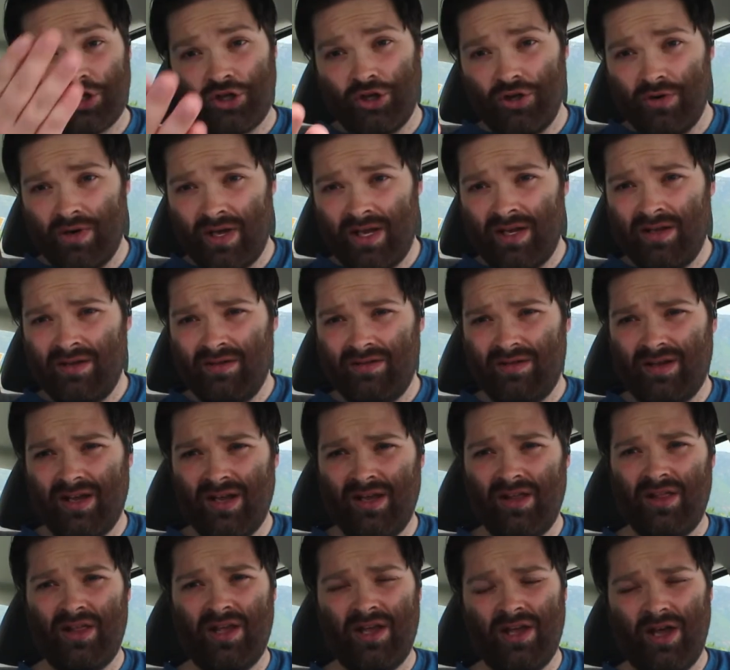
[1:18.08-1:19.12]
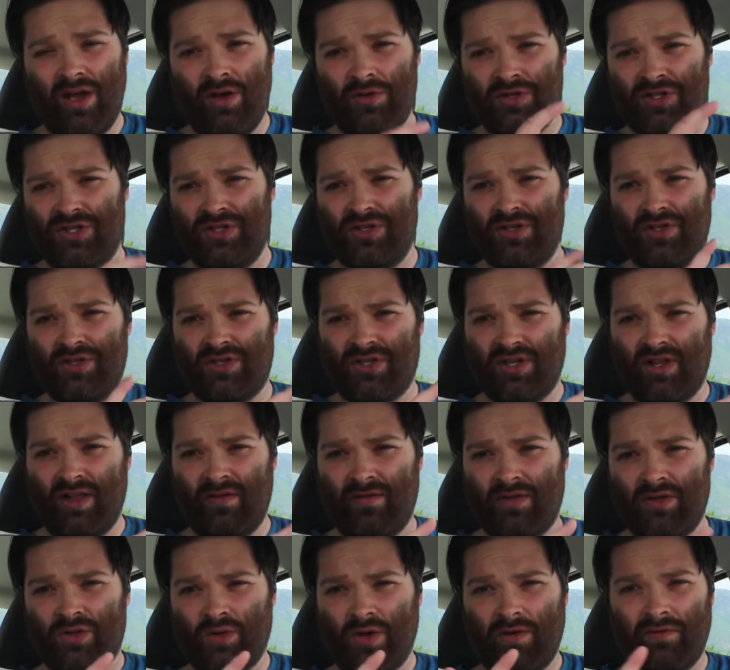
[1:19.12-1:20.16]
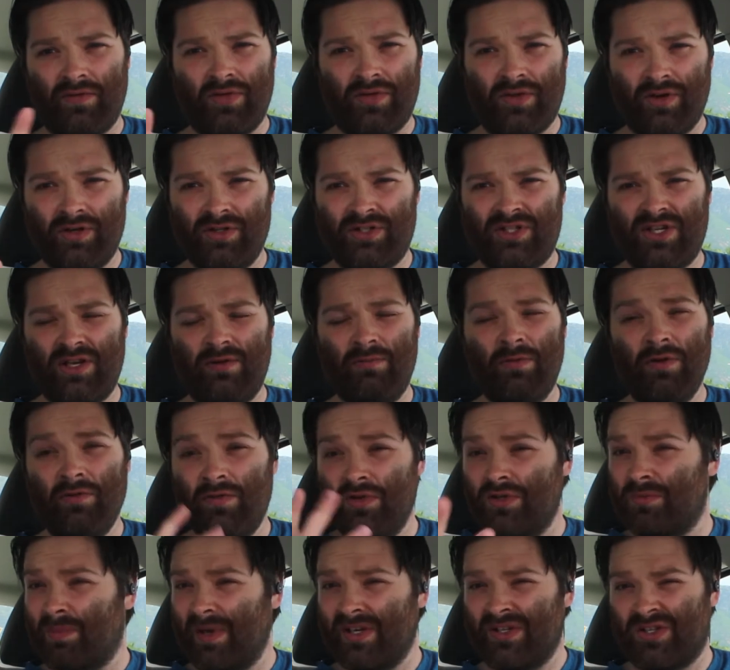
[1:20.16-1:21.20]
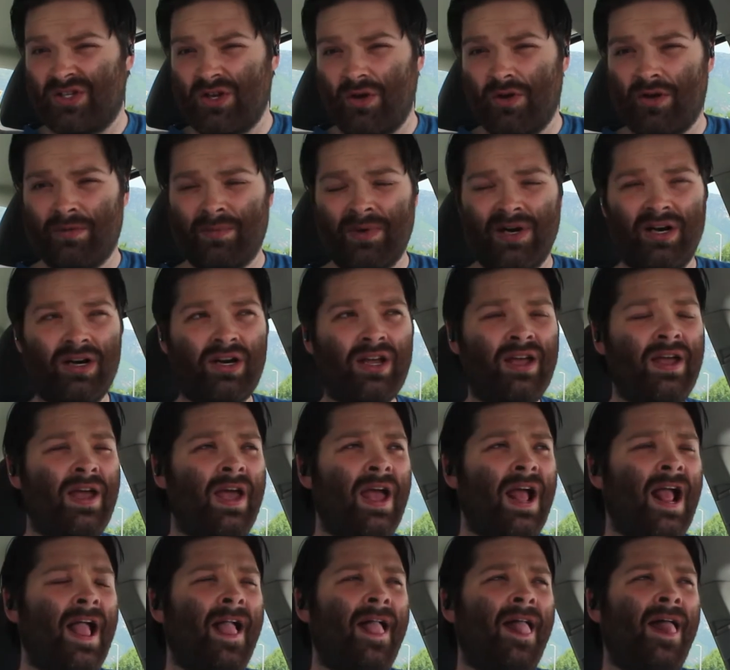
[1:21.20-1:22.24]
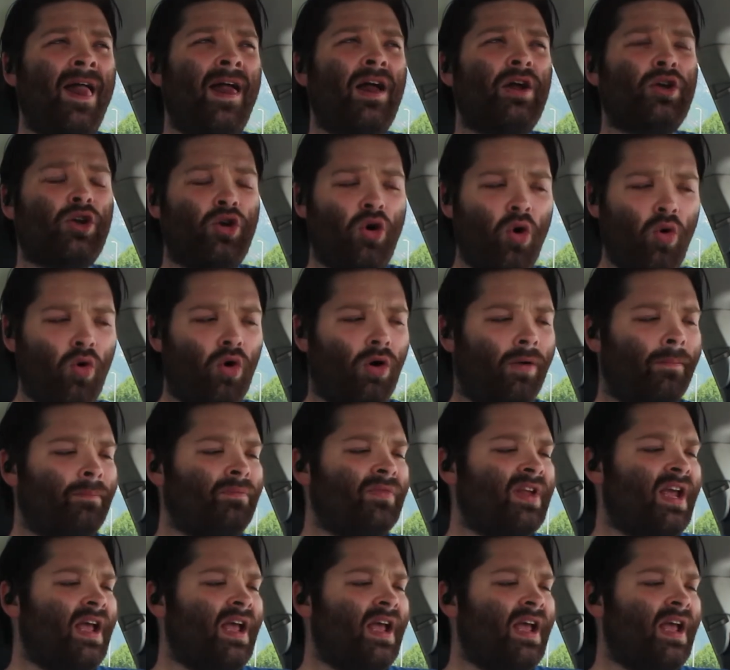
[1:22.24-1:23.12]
Clooney in the Ocean's 11, 12, and 13 movies by Soderbergh. Cool.